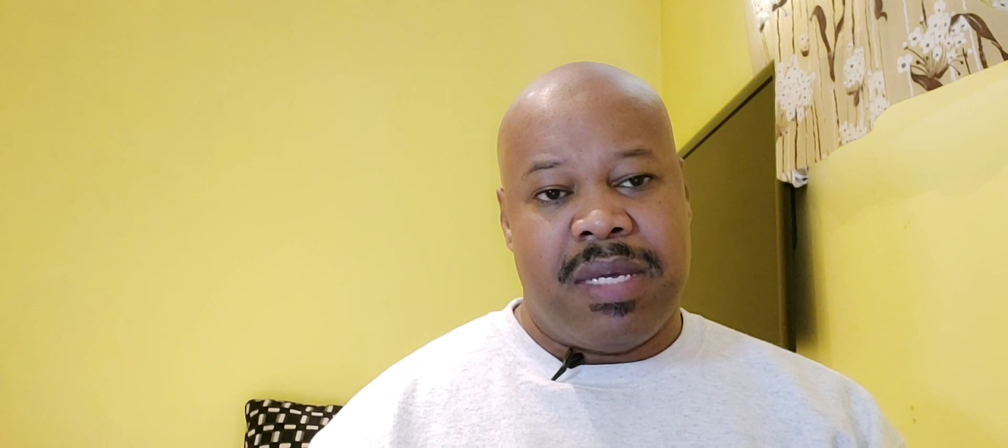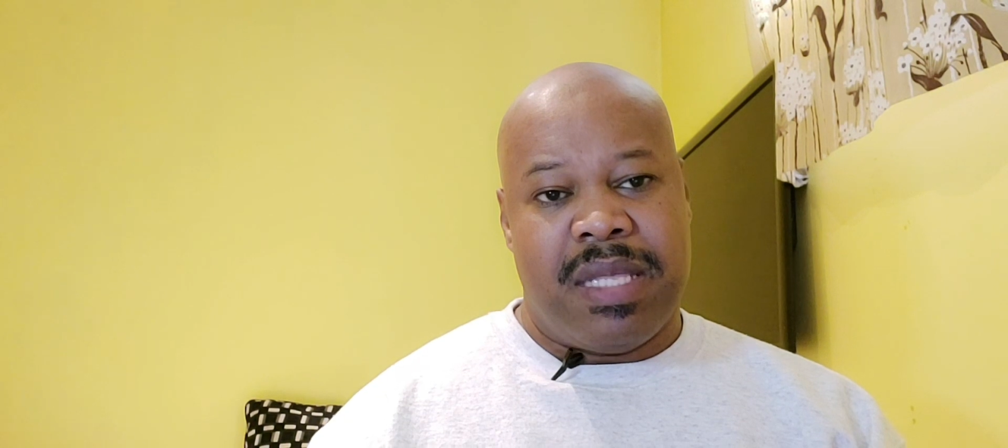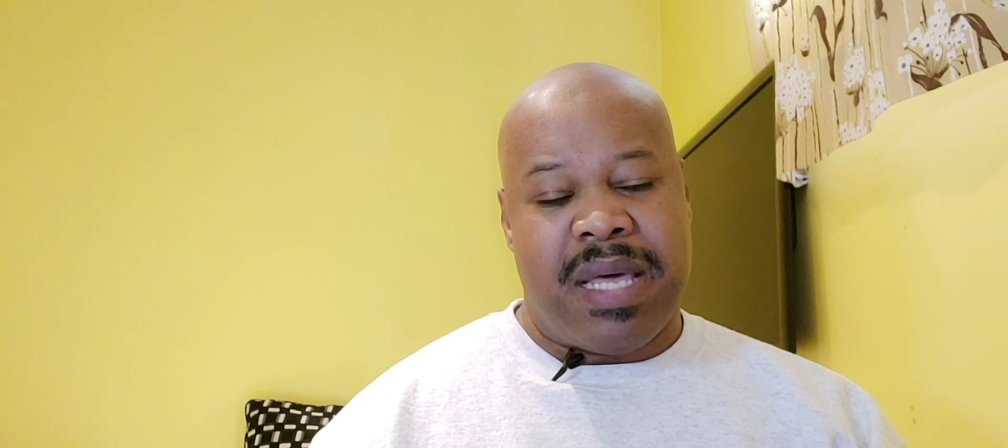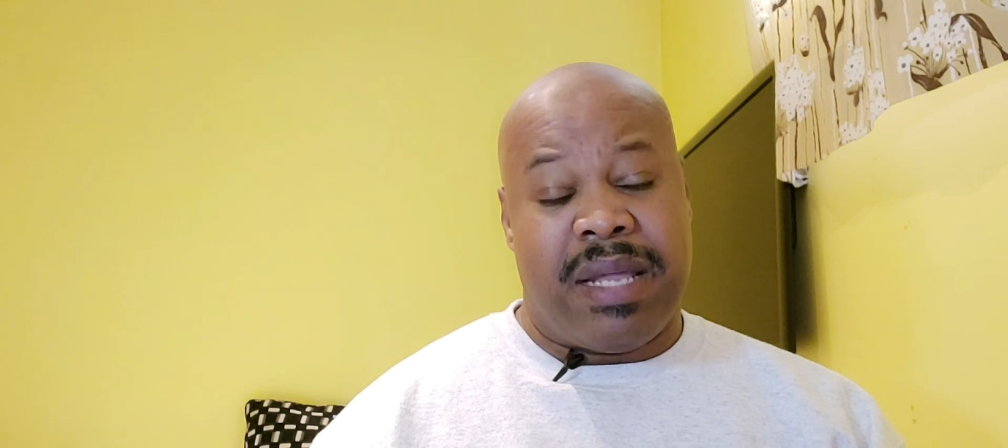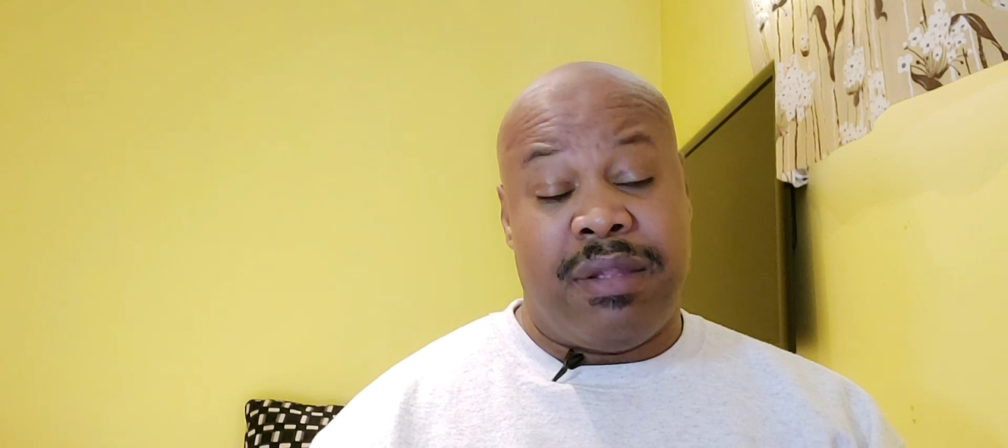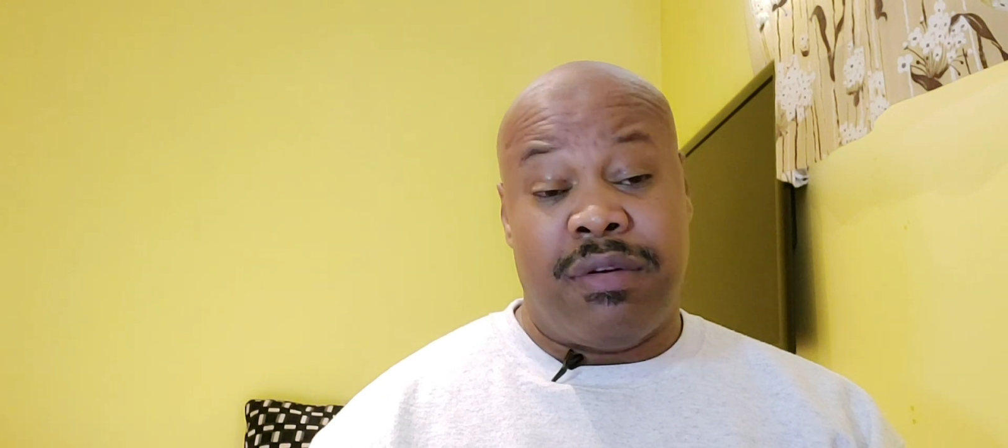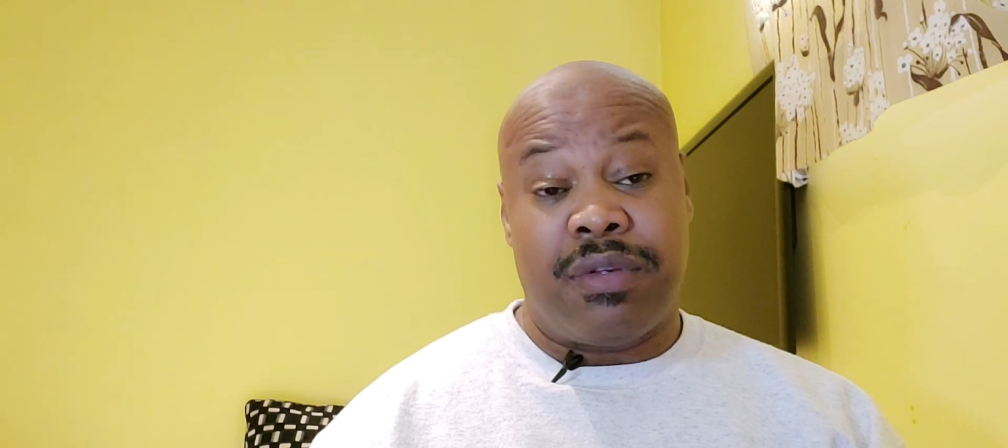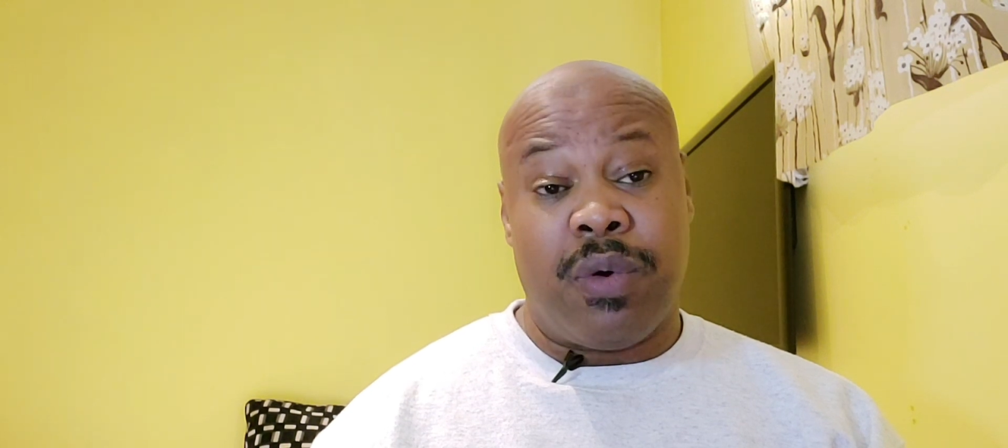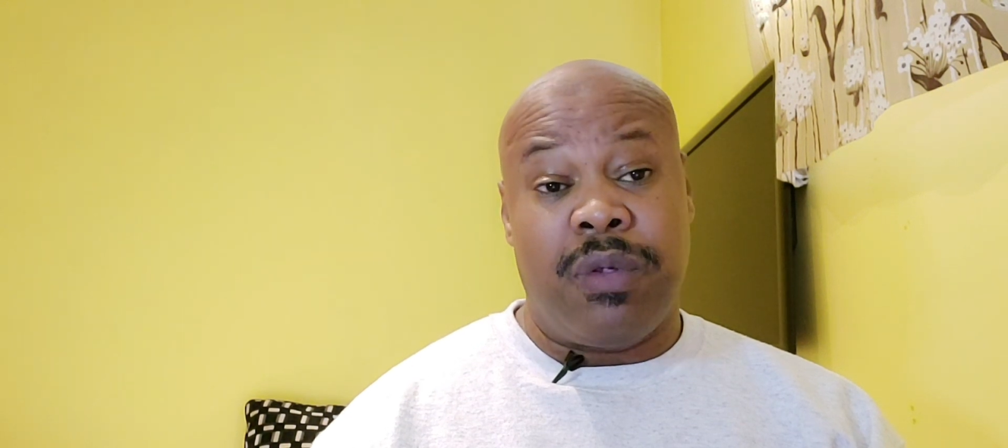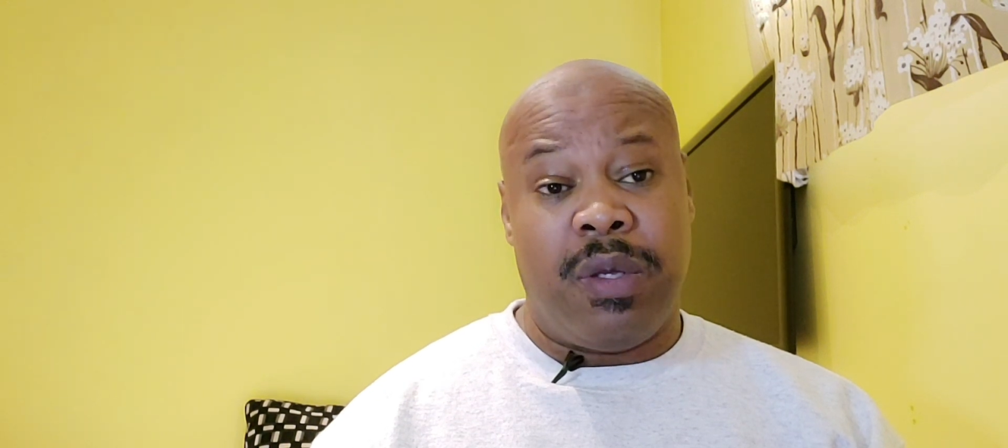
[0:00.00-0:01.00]
that there's
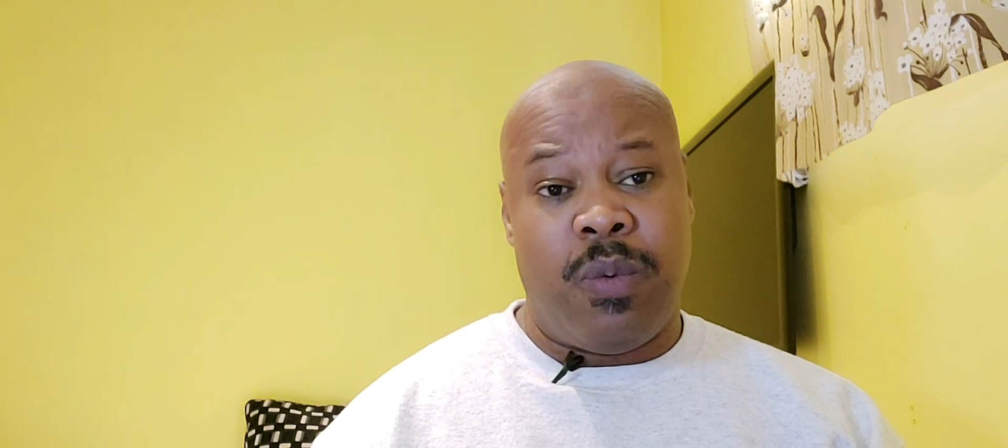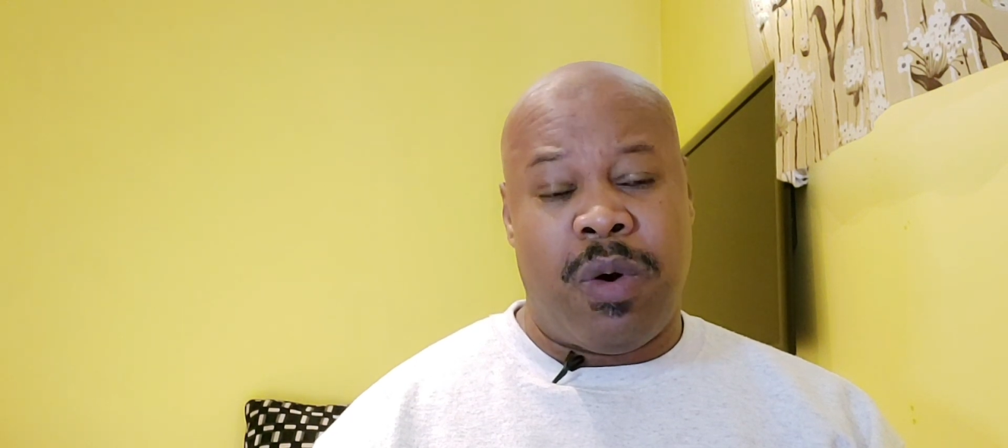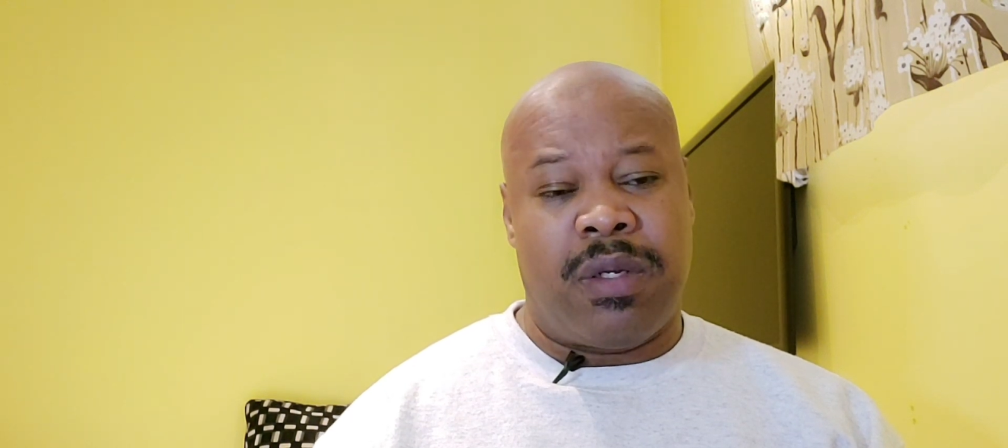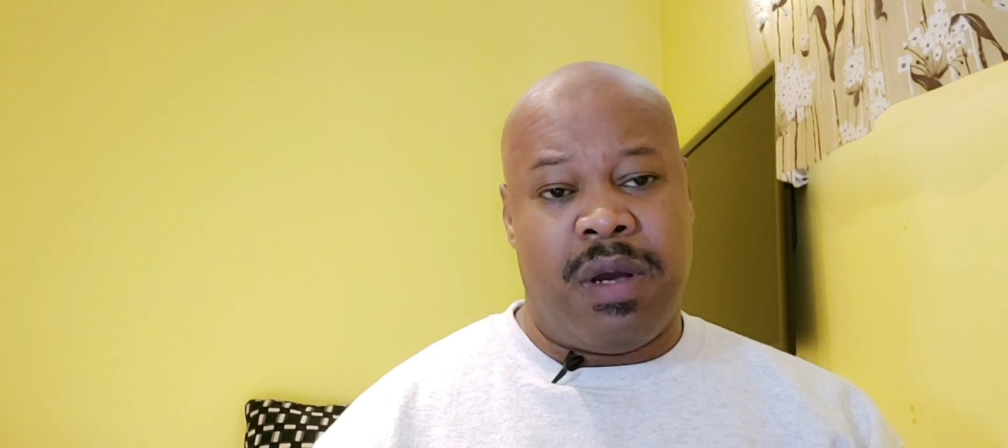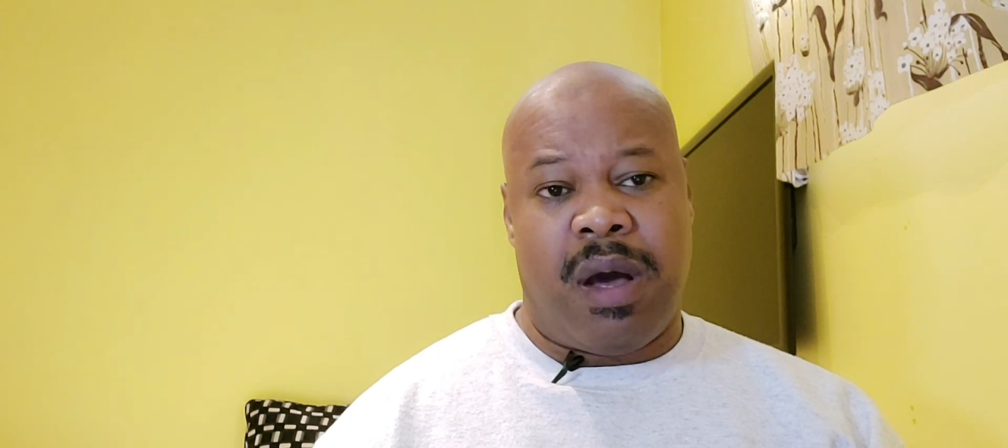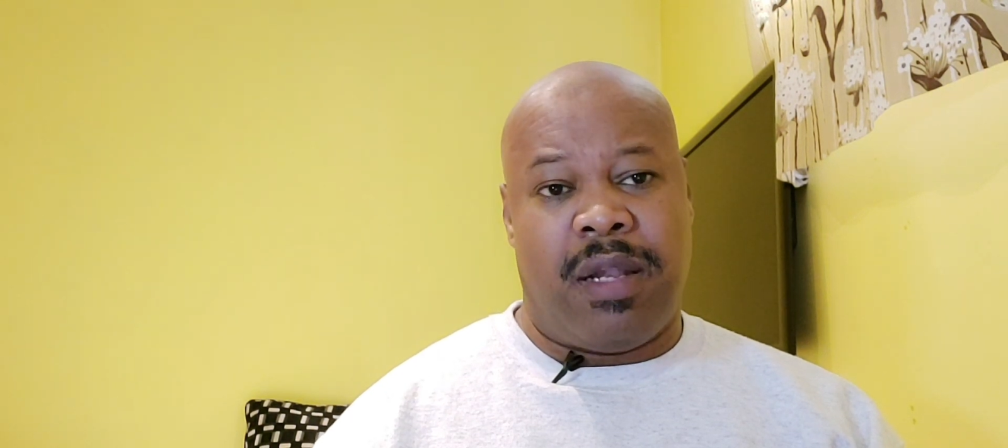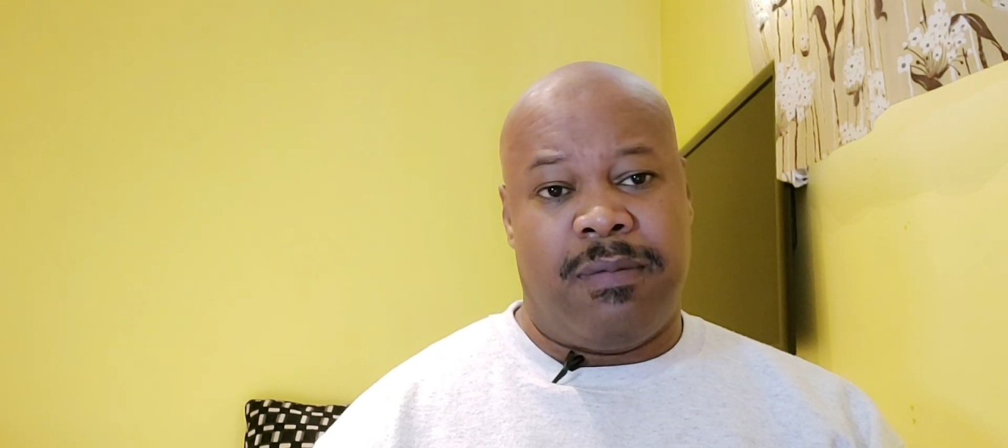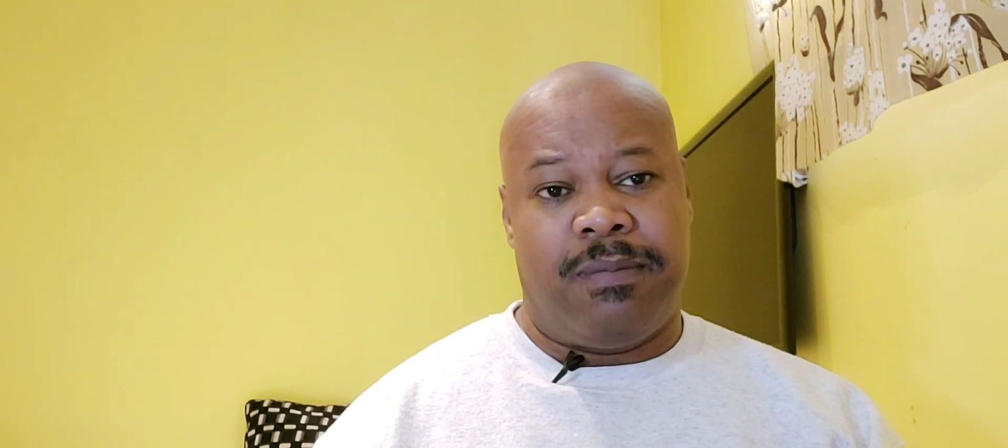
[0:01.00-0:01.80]
only one God,